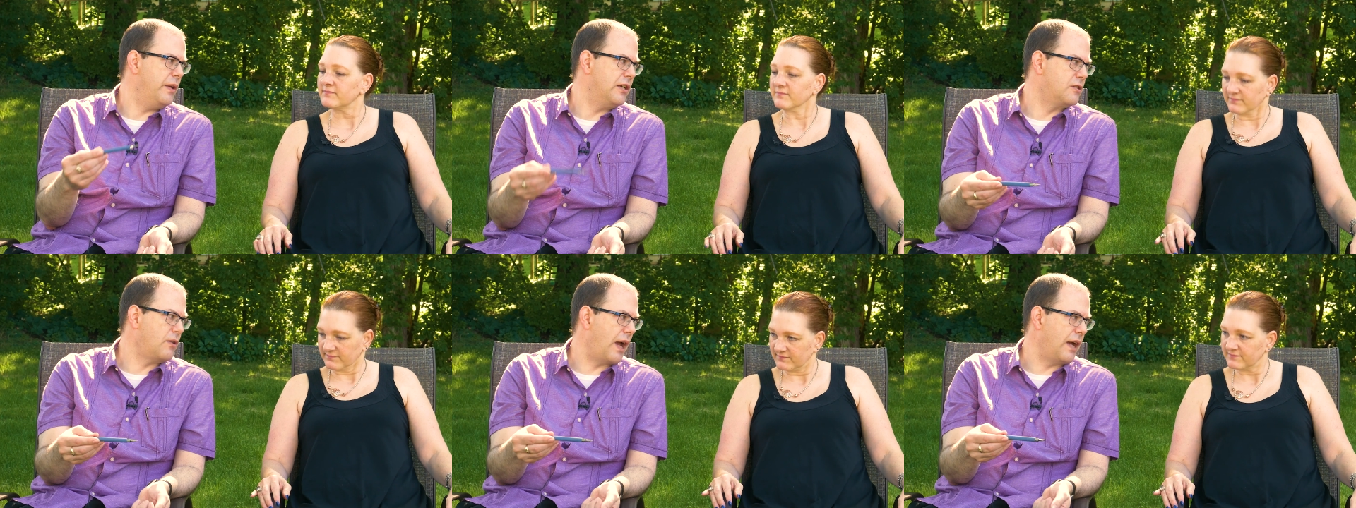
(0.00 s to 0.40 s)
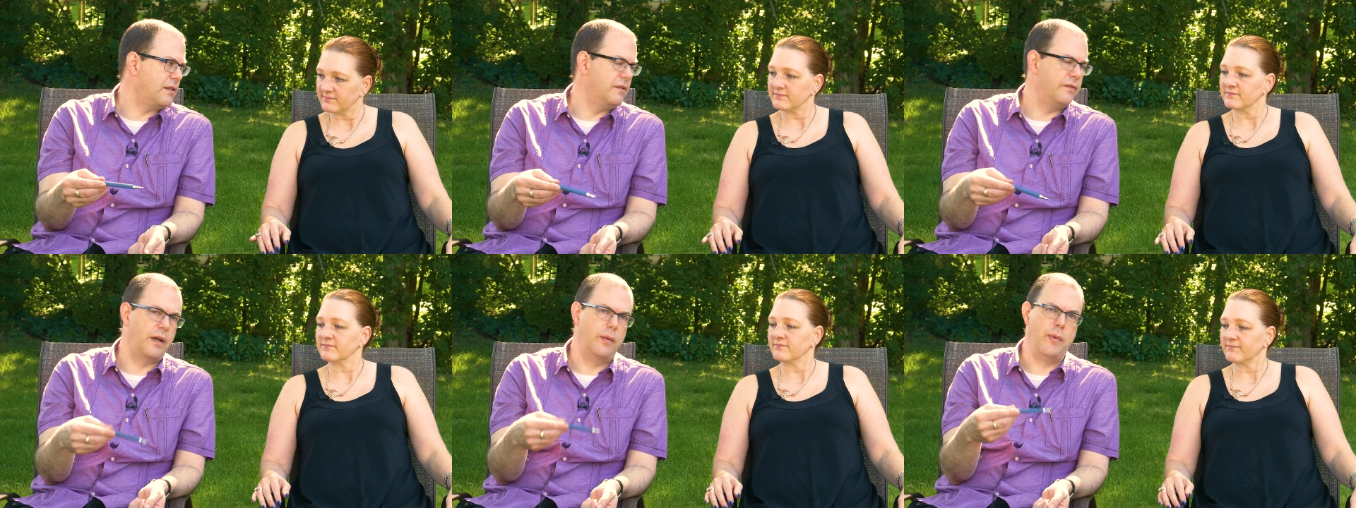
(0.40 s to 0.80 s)
Speaker 1: been
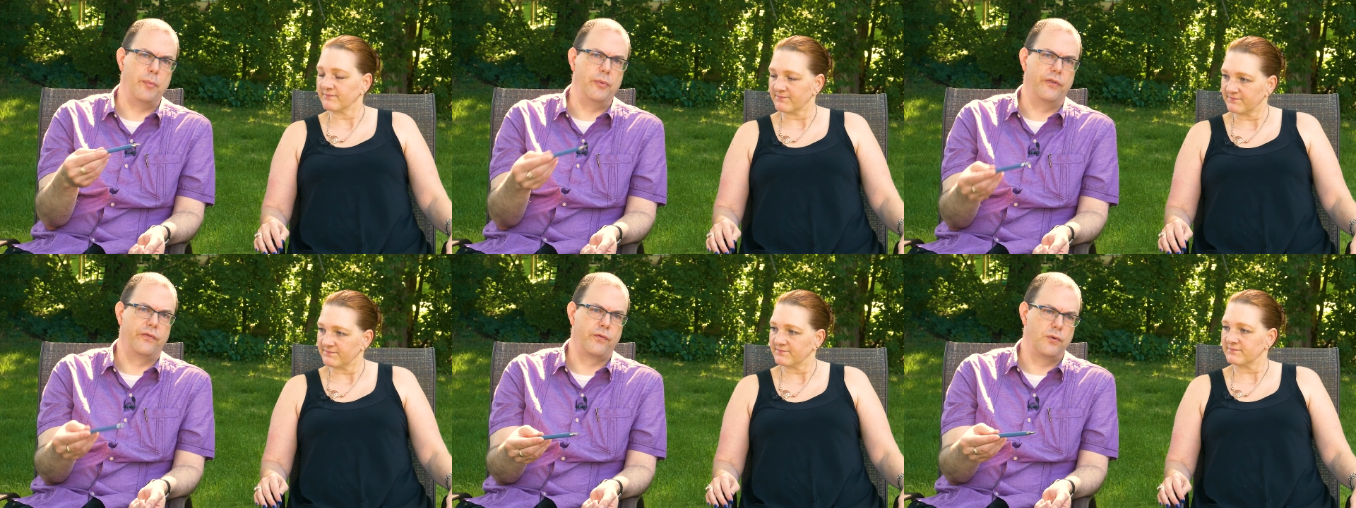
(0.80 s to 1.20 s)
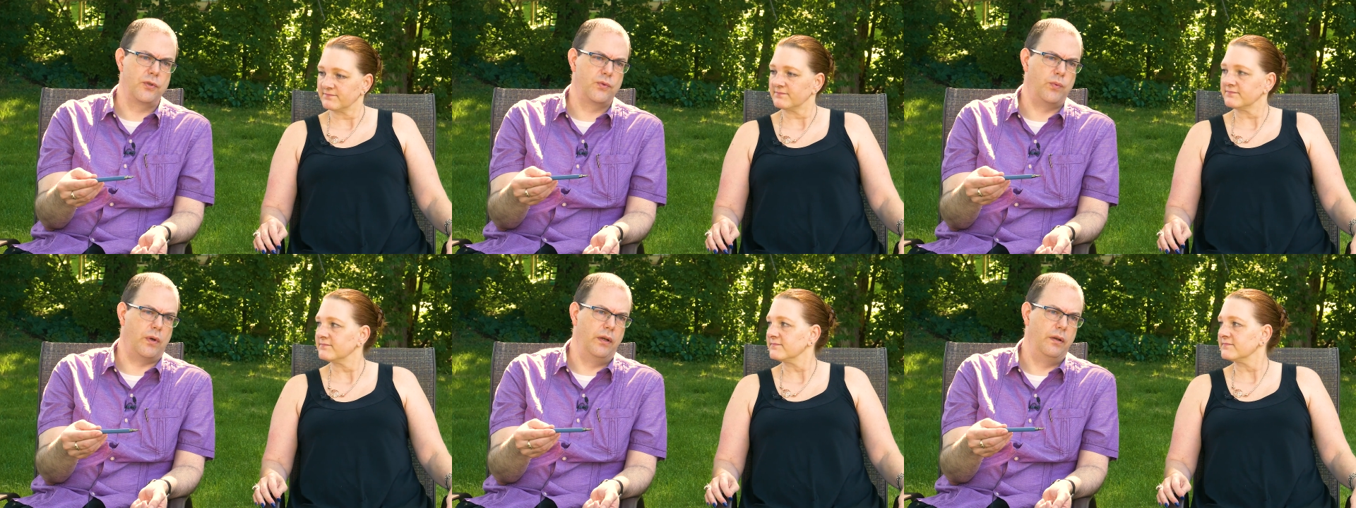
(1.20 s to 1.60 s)
attractive. I remember the
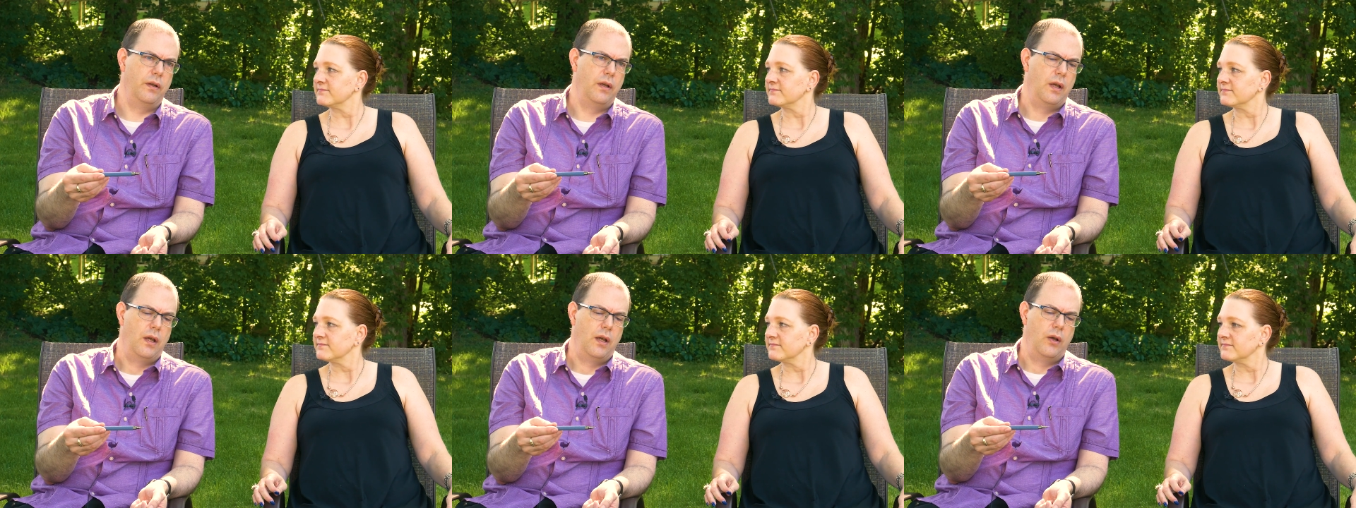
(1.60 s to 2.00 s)
first one